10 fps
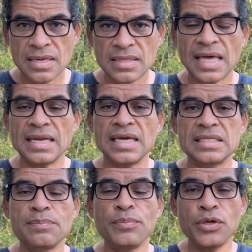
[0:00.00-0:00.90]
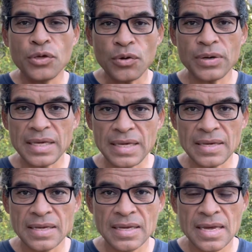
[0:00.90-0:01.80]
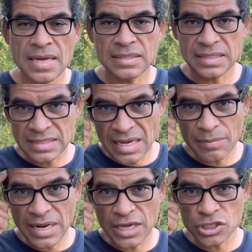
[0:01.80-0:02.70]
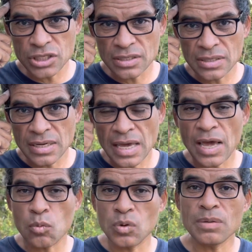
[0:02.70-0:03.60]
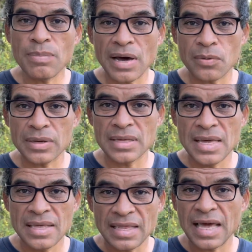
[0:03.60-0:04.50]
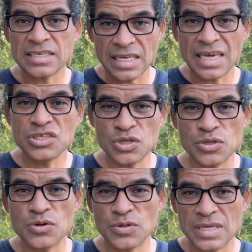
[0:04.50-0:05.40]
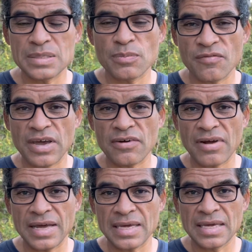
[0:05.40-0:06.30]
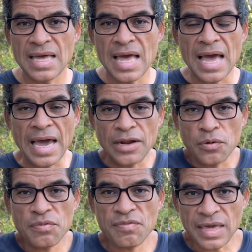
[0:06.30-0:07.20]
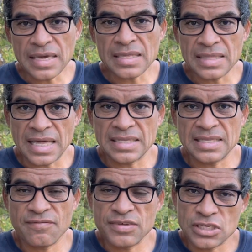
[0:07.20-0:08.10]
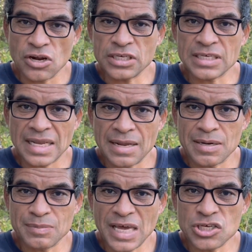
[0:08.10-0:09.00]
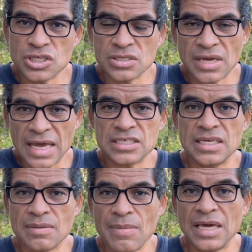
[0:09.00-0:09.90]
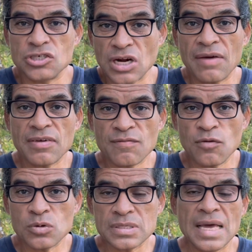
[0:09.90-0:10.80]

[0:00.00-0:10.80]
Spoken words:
that it's purely determination and willpower that actually gets you through this brevet riding. I don't think that the physiological adaptations are actually the main driving force.